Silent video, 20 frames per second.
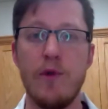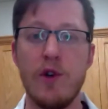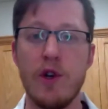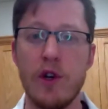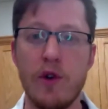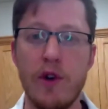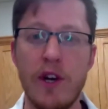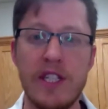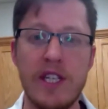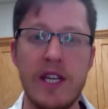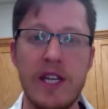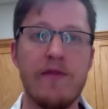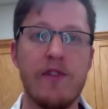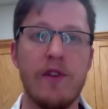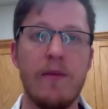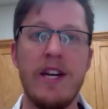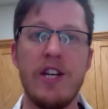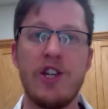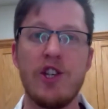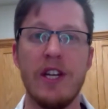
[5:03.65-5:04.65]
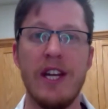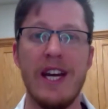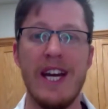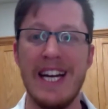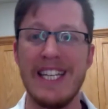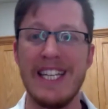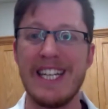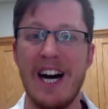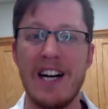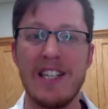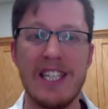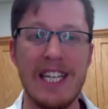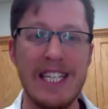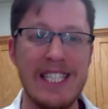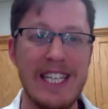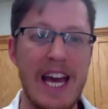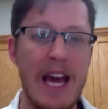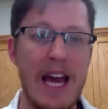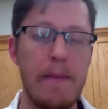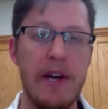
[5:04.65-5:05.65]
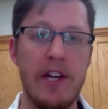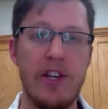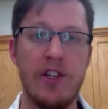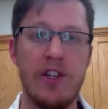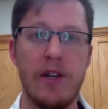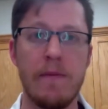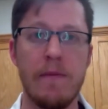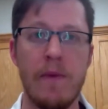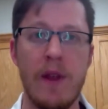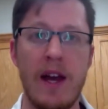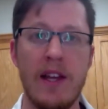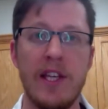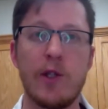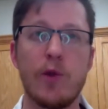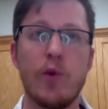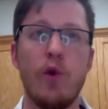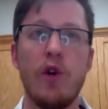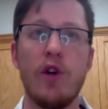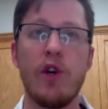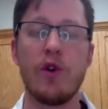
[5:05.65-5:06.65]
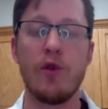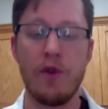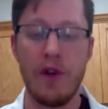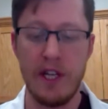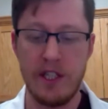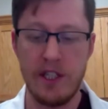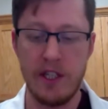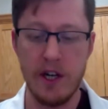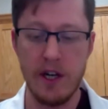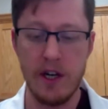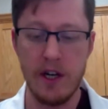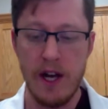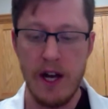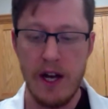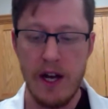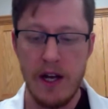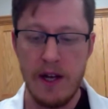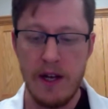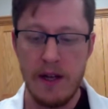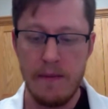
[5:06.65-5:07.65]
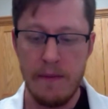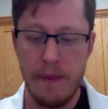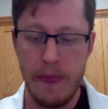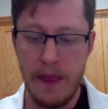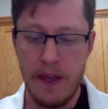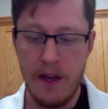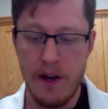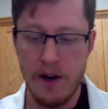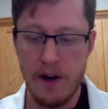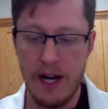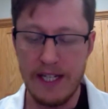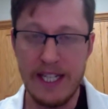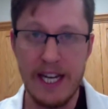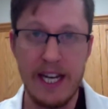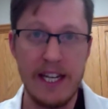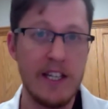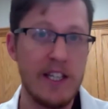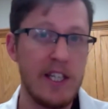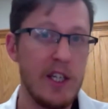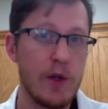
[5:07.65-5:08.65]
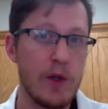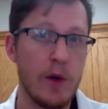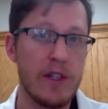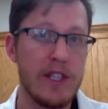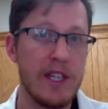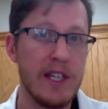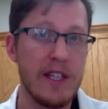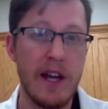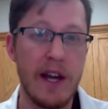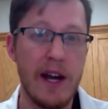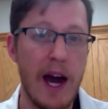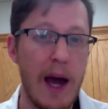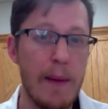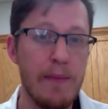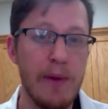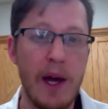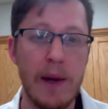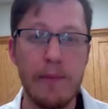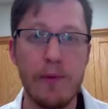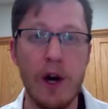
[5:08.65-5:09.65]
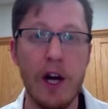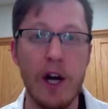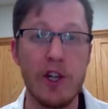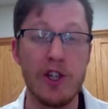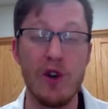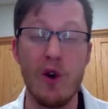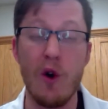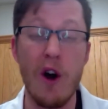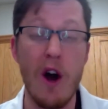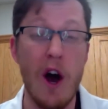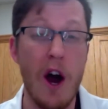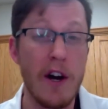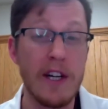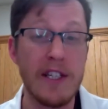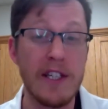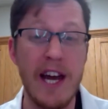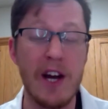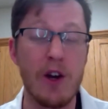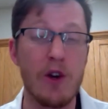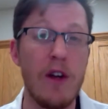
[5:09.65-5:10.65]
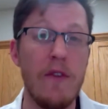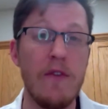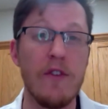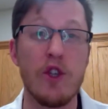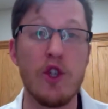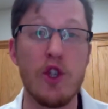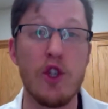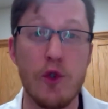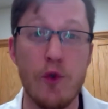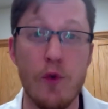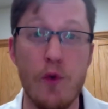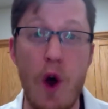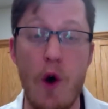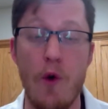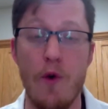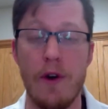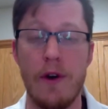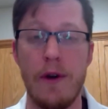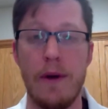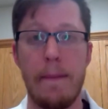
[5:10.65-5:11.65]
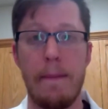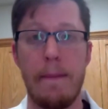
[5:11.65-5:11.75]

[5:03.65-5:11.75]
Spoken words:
You're increasing inflammation. It's causing damage. This will increase your tendency towards things like high blood pressure or a heart attack or even a stroke.